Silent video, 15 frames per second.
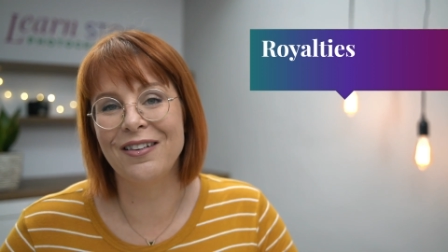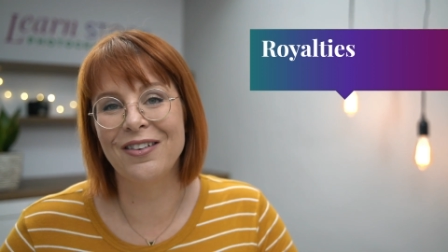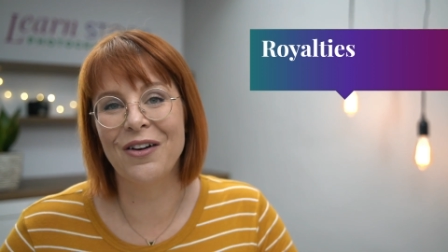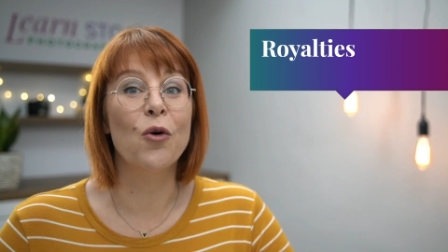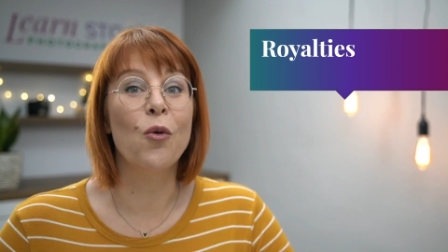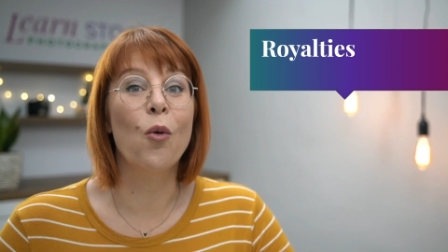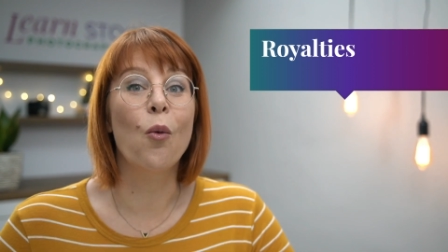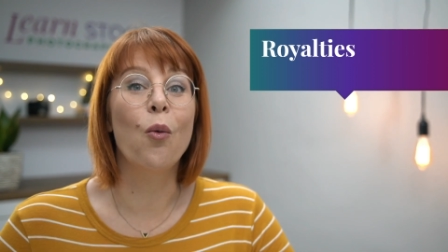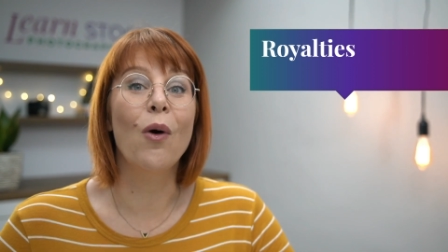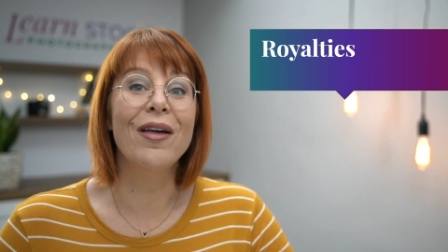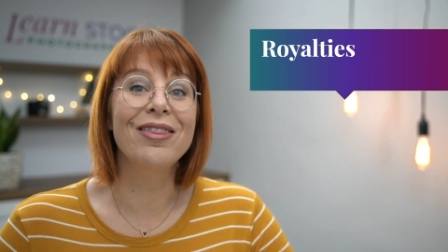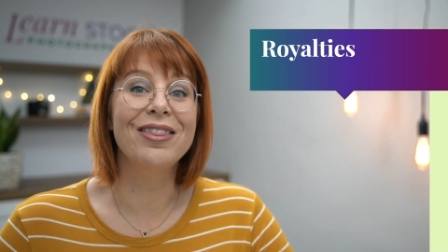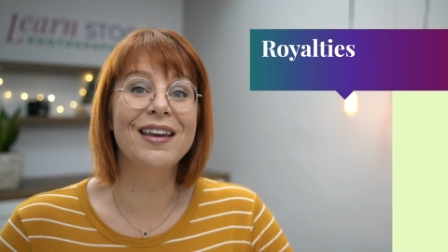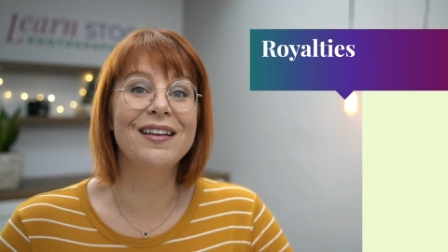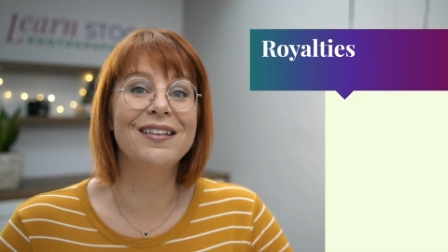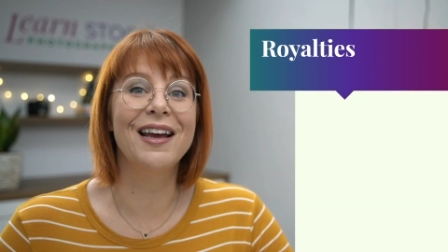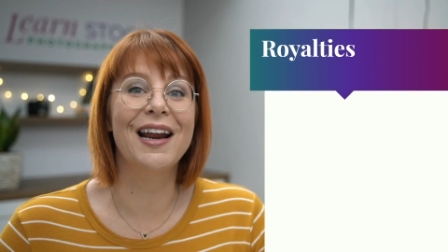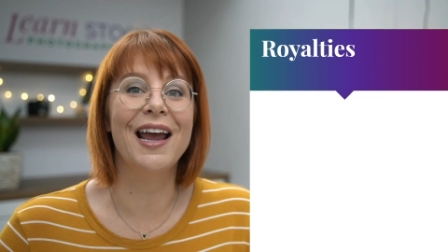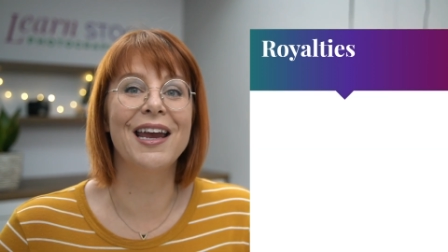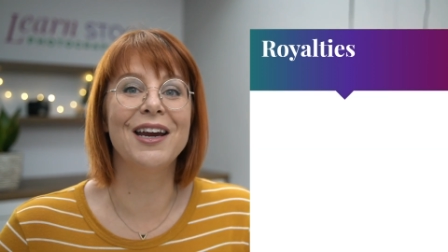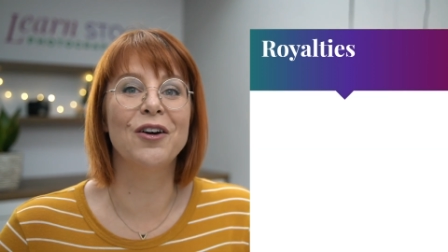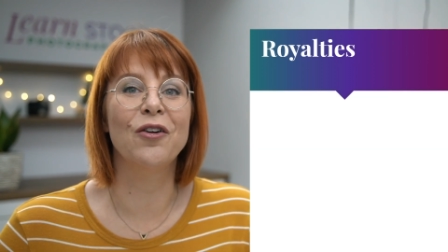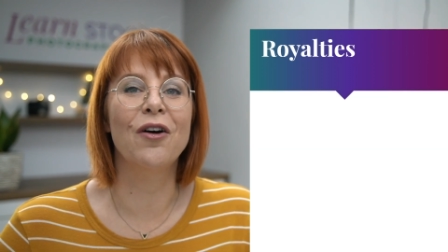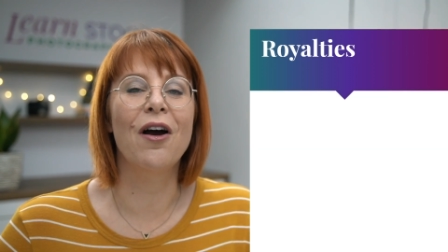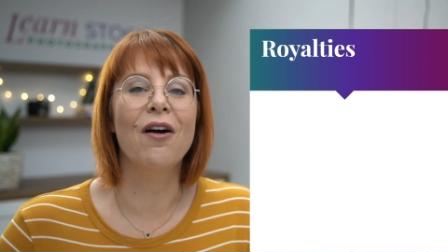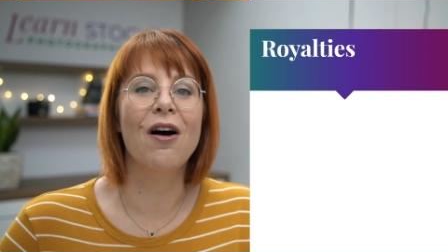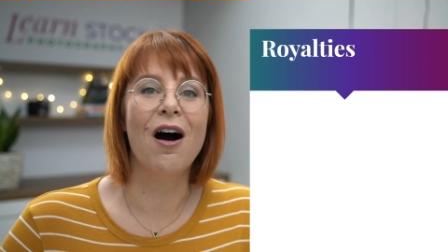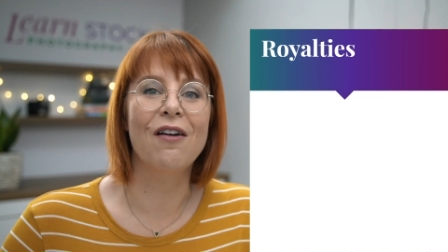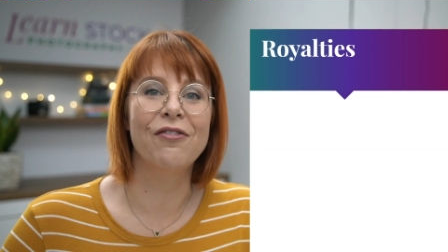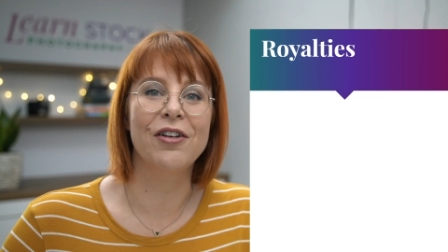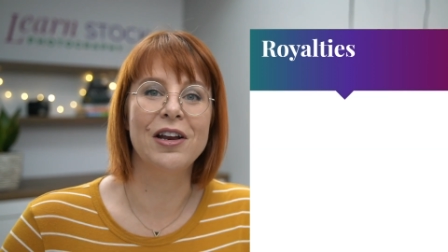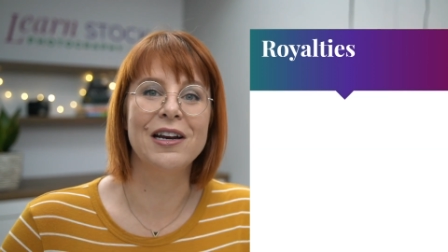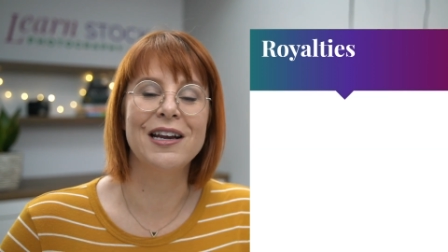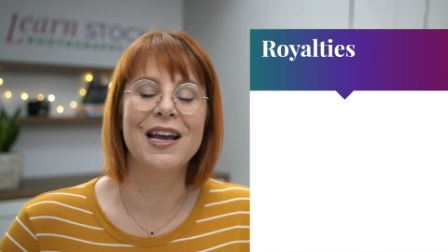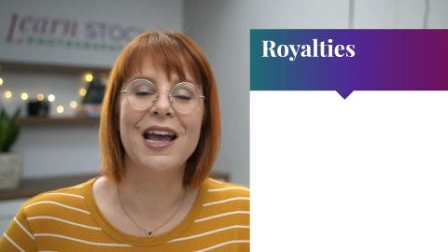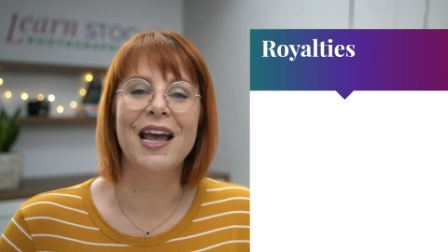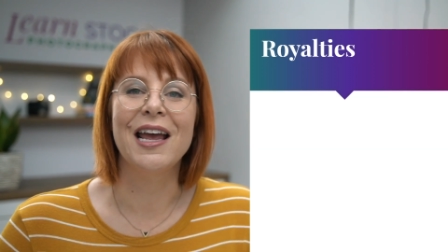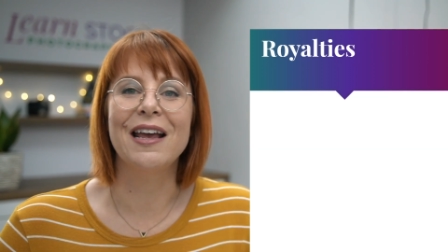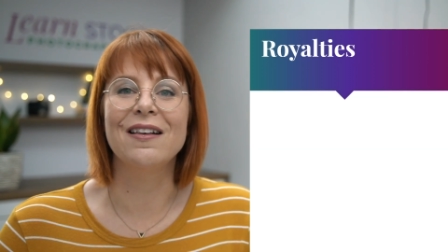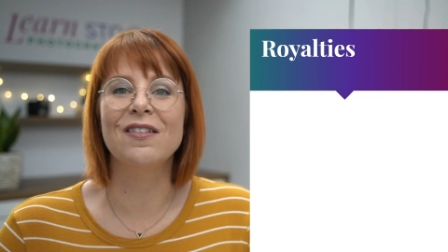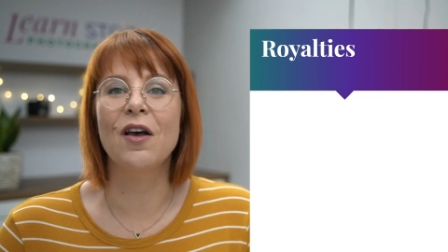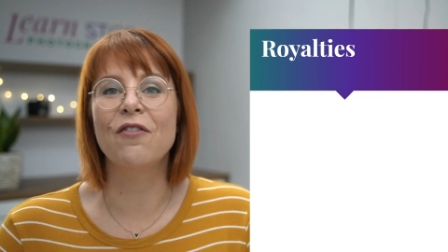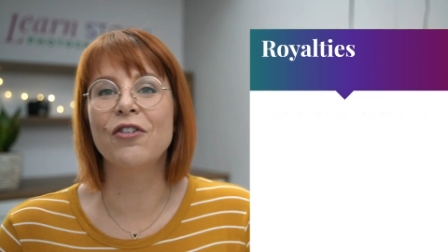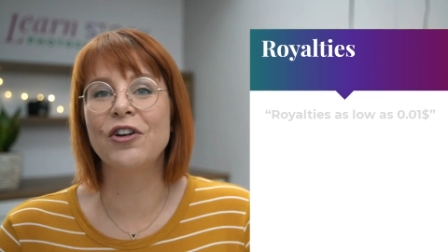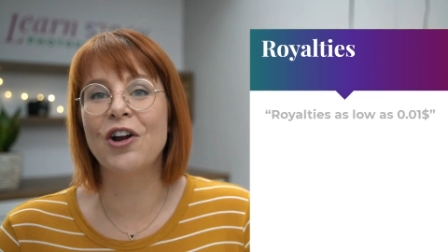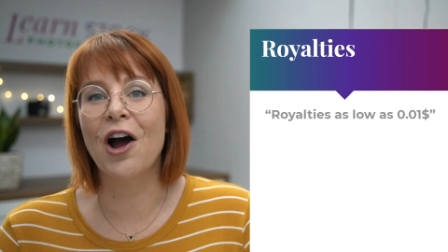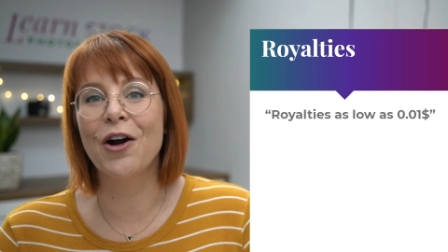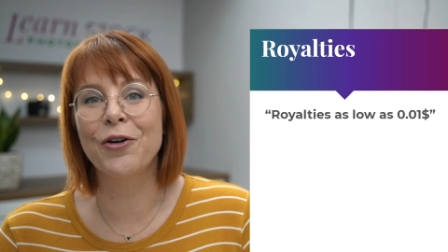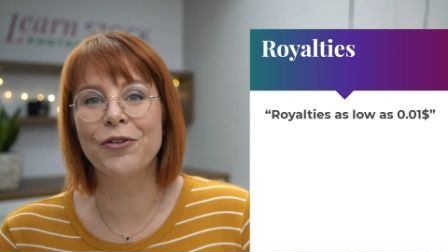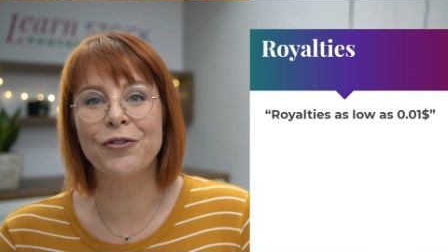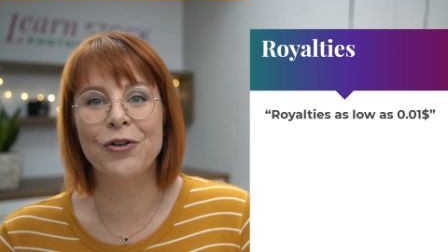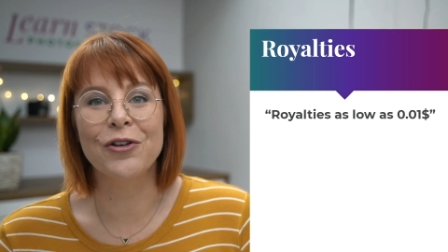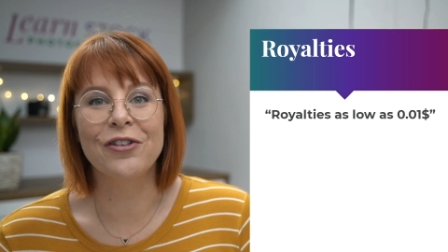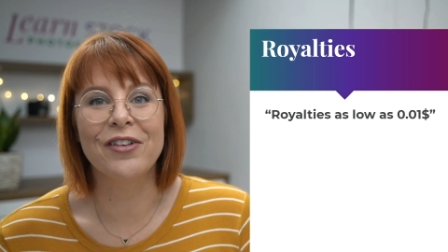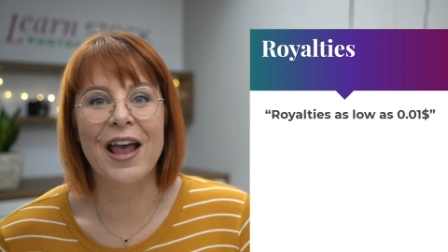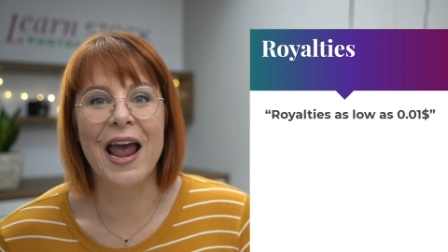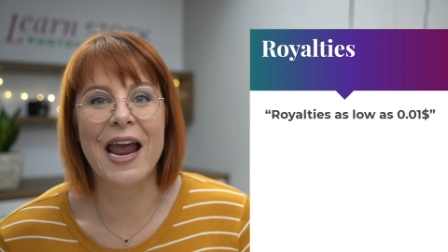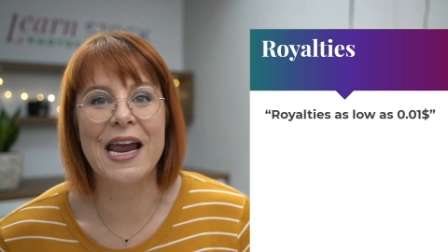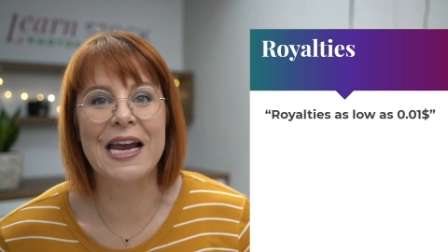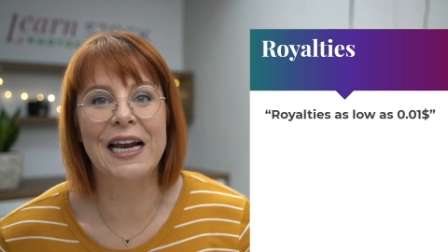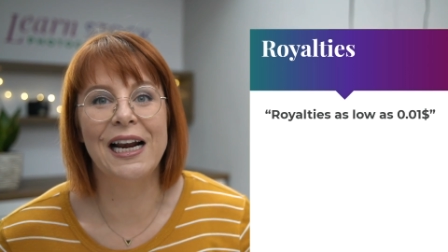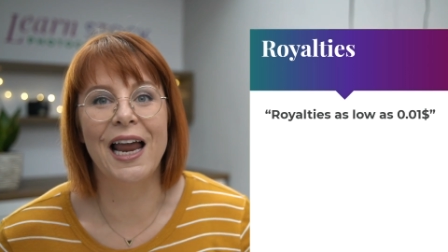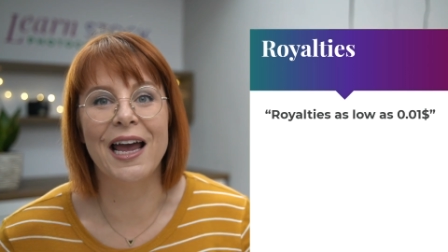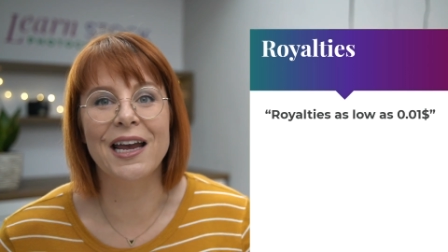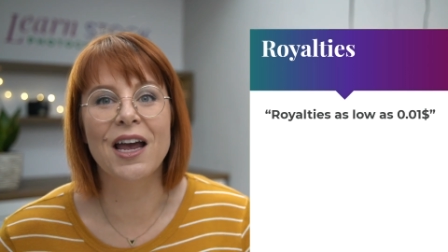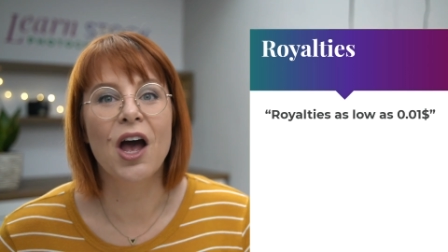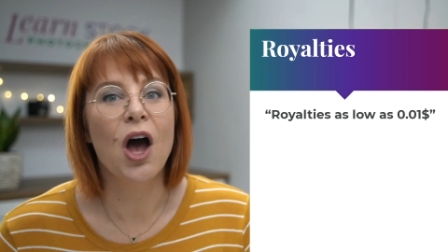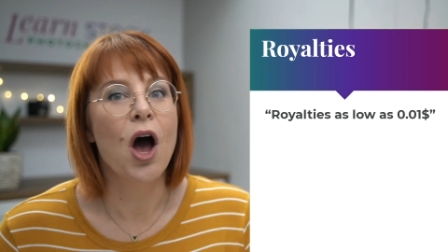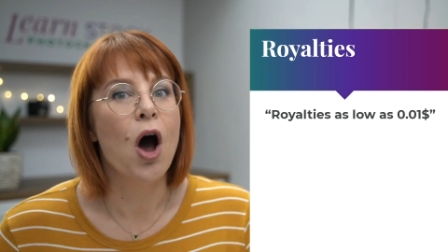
So one thing that I hear often is photographers saying like,